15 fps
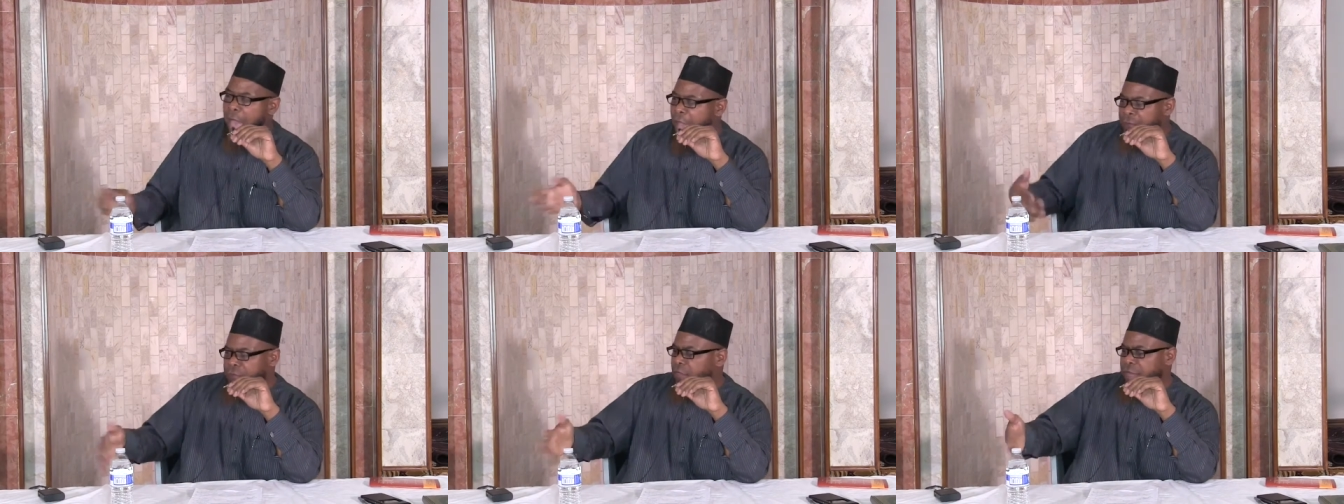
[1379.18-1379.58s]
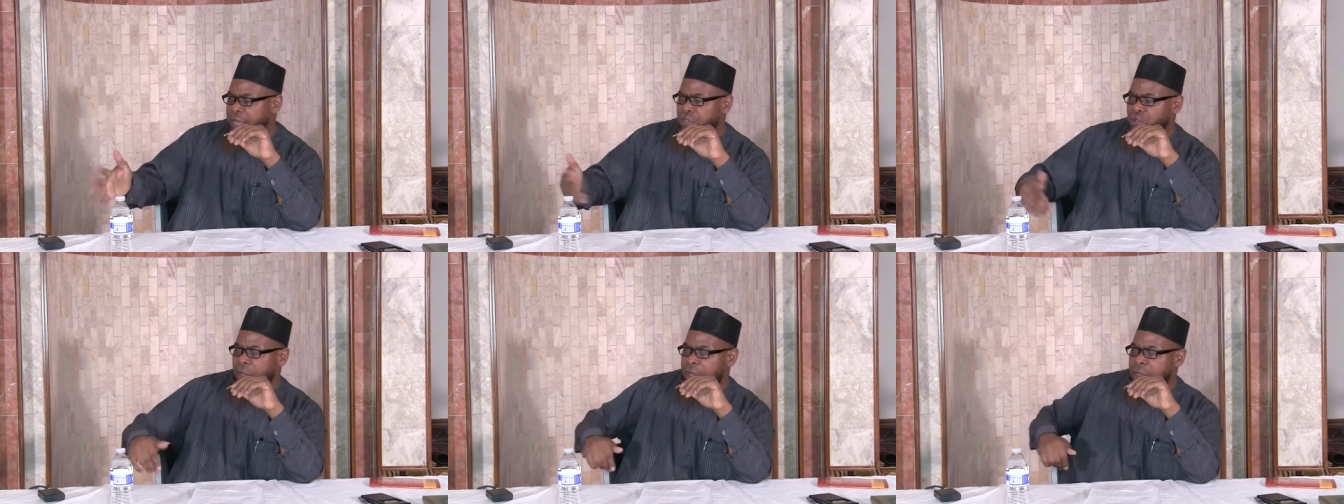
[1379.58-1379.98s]
After
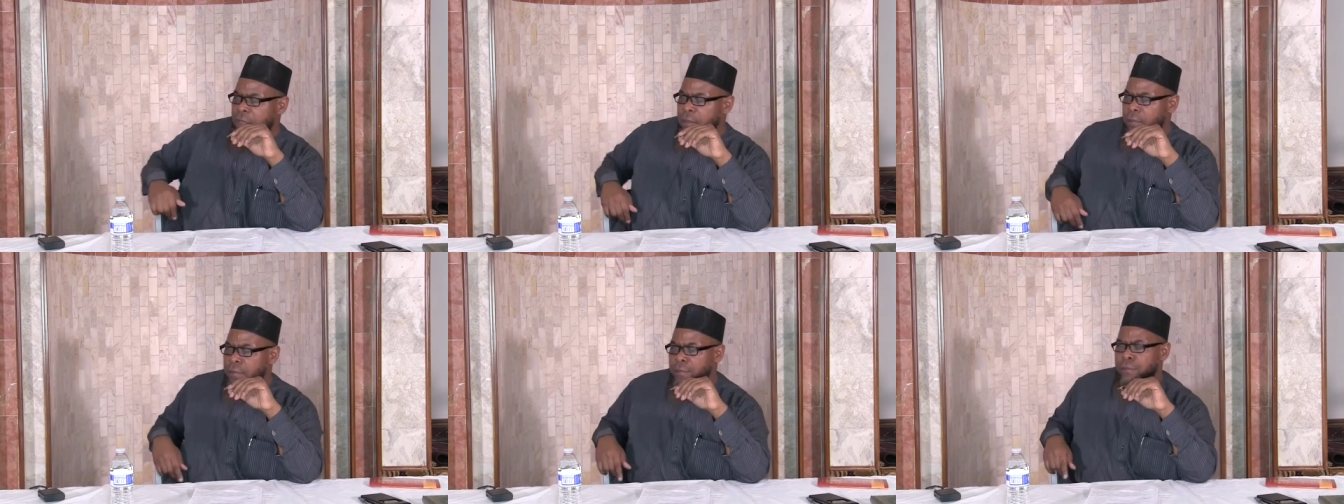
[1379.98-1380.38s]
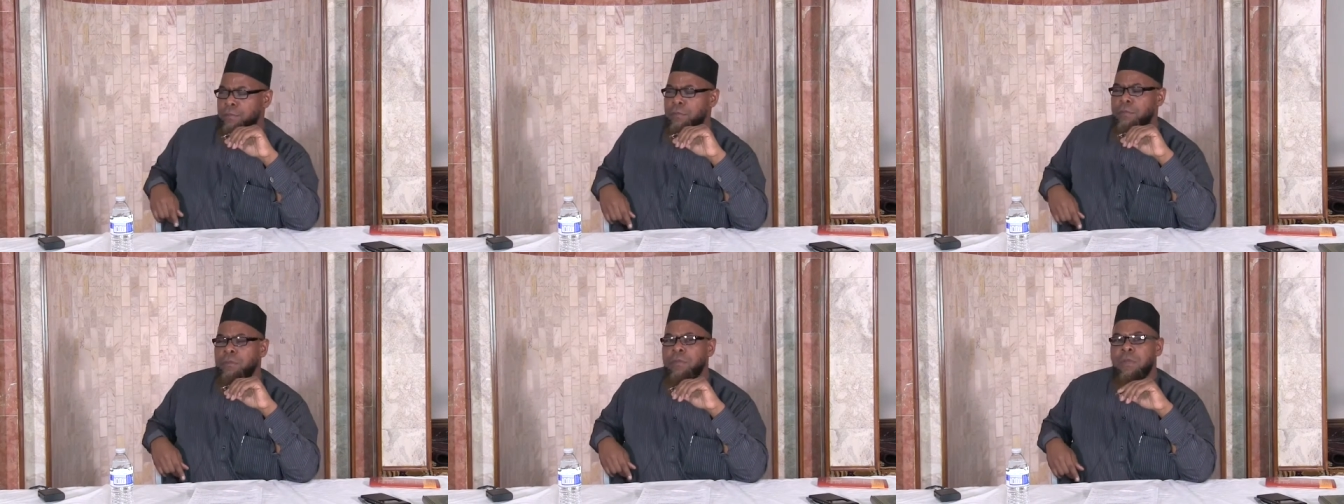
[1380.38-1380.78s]
they drank,
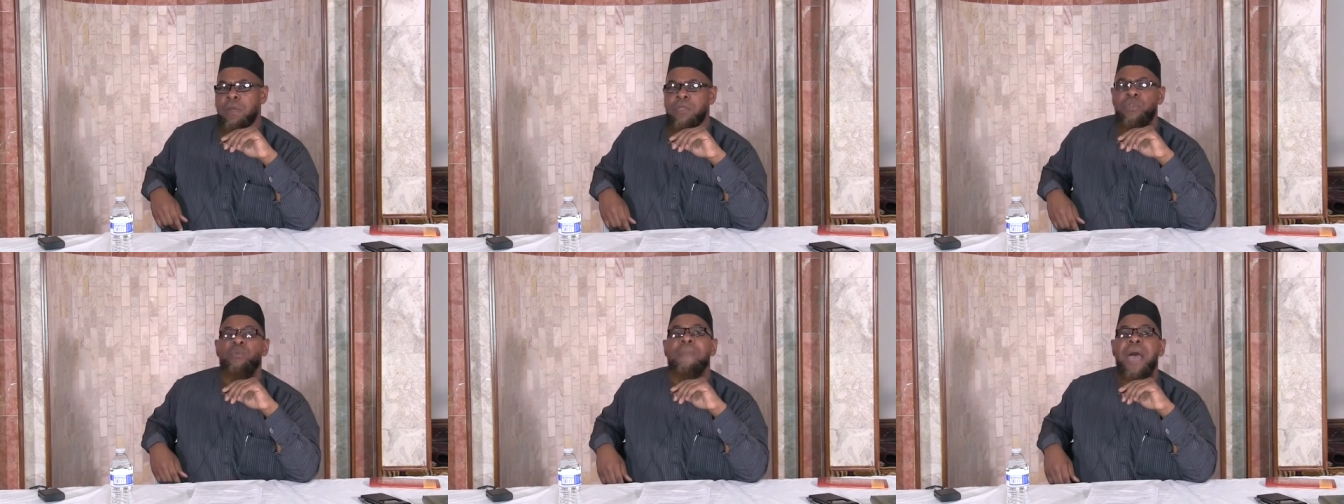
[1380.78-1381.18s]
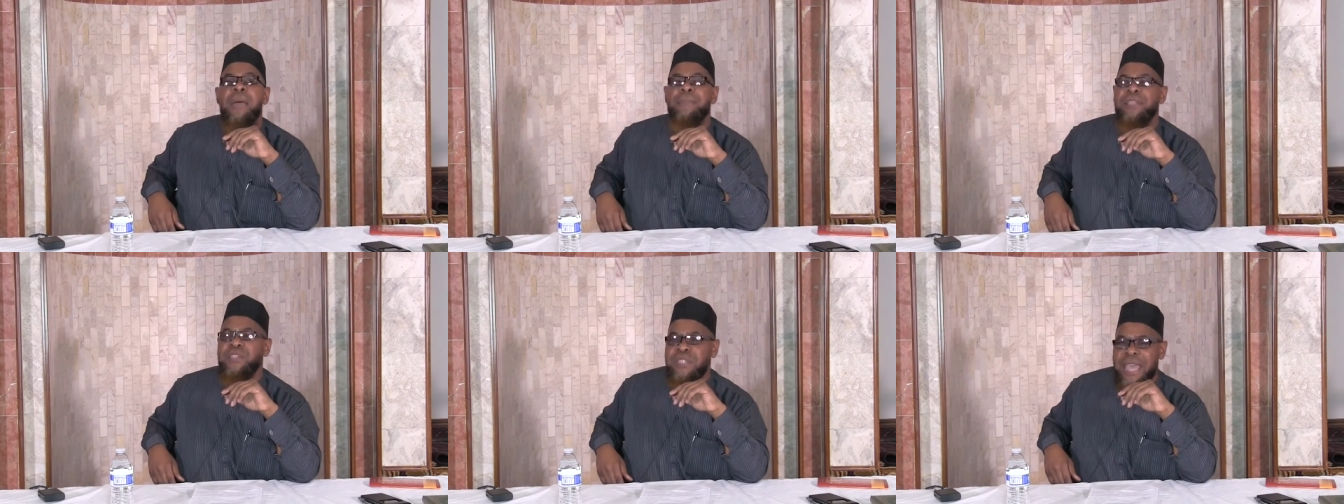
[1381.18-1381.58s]

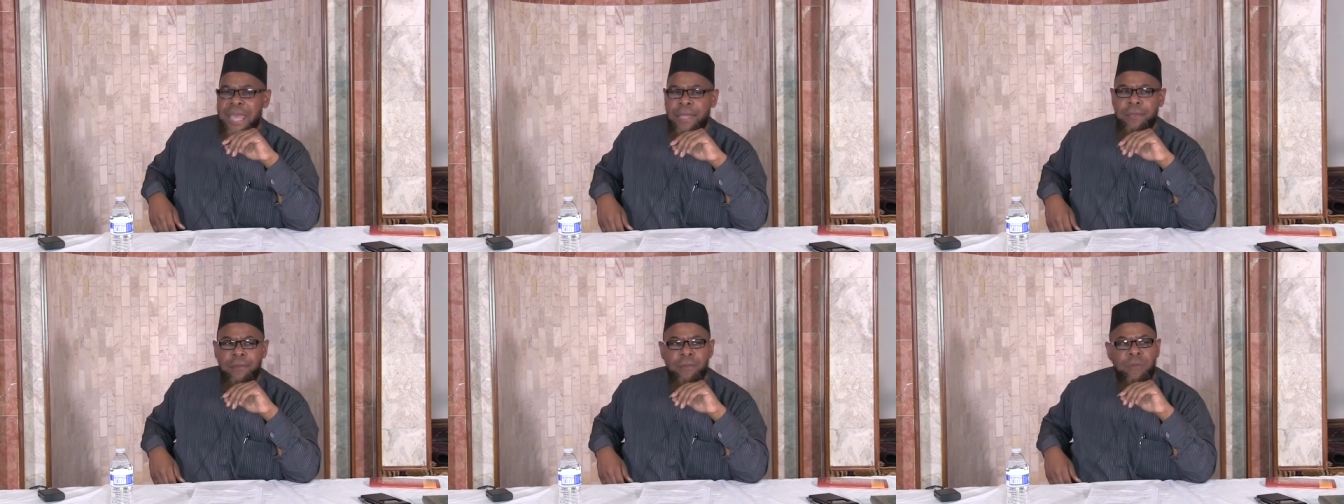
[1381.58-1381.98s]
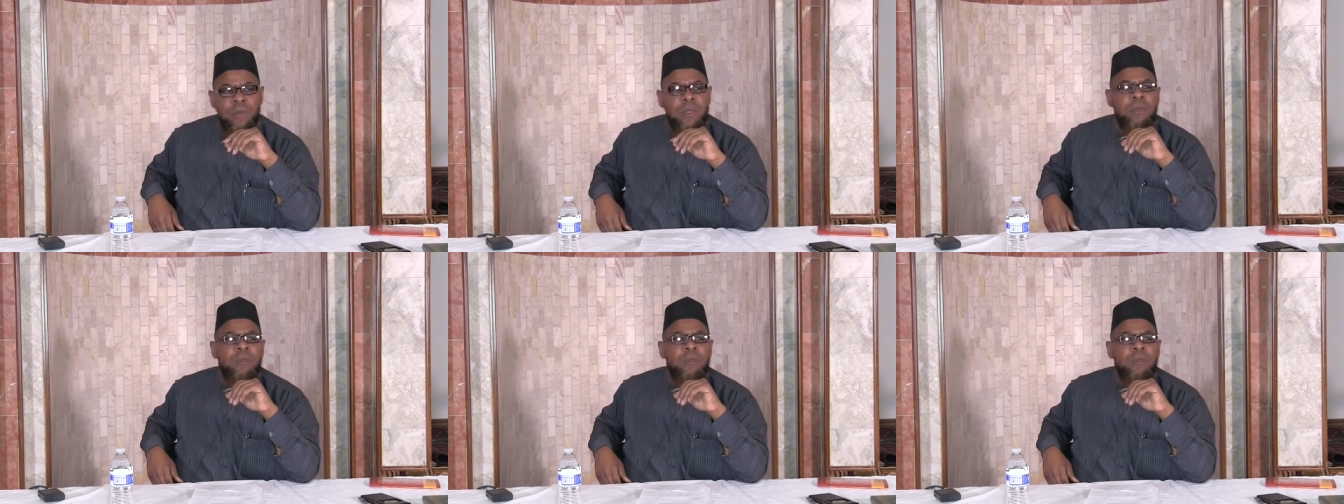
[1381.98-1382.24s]
Thumama said,